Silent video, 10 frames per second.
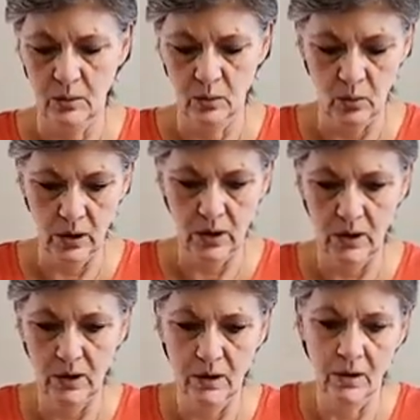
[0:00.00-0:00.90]

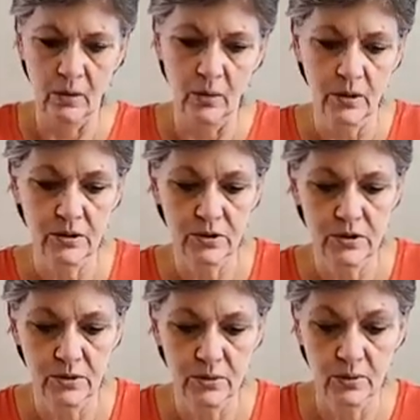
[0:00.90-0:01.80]
We are going
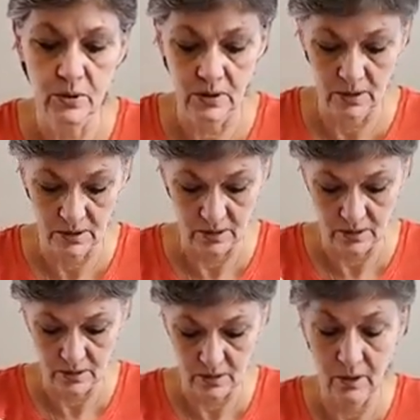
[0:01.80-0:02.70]
to
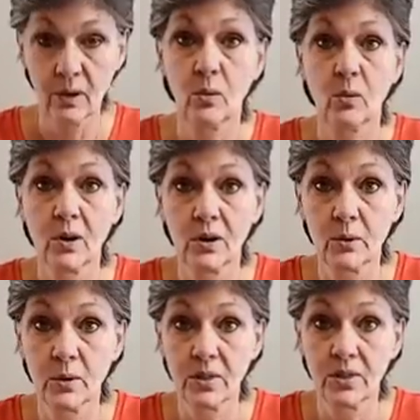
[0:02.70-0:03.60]
work
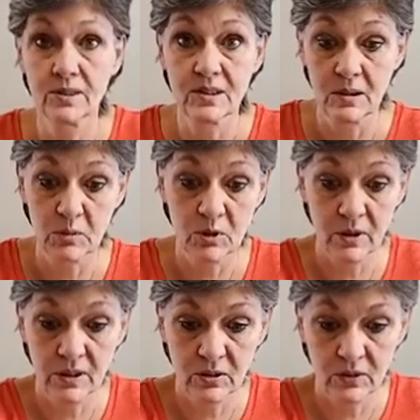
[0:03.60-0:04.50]
with the same
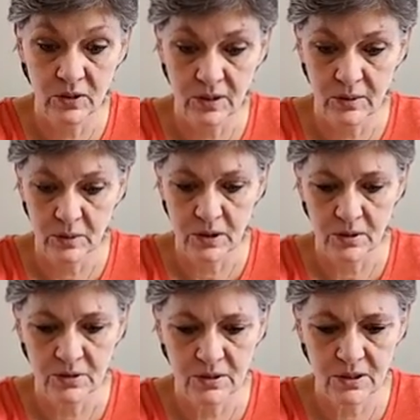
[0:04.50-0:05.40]
transfer that we
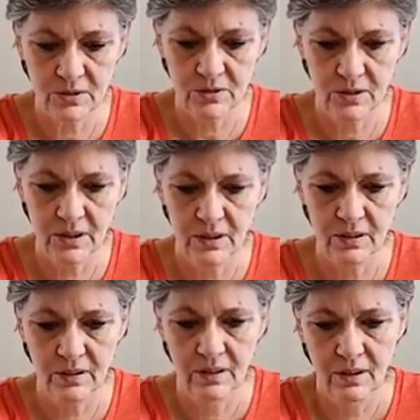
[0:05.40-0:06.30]
used yesterday
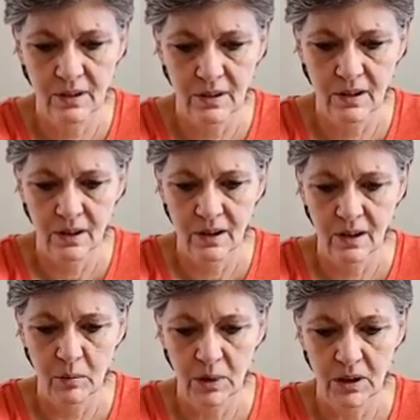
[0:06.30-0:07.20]

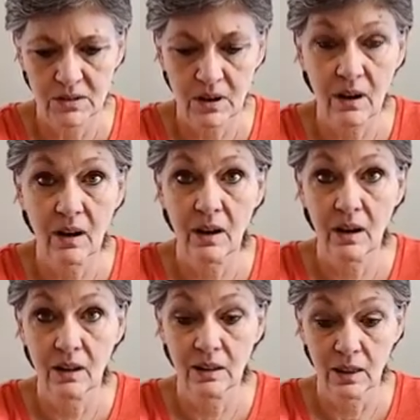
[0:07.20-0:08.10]
because I
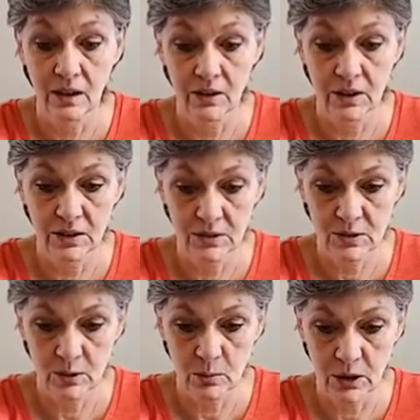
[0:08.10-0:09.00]
love it
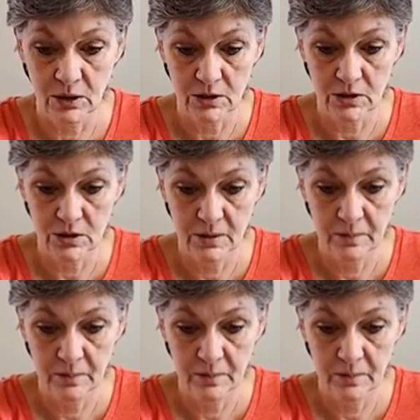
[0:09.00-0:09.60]
so much.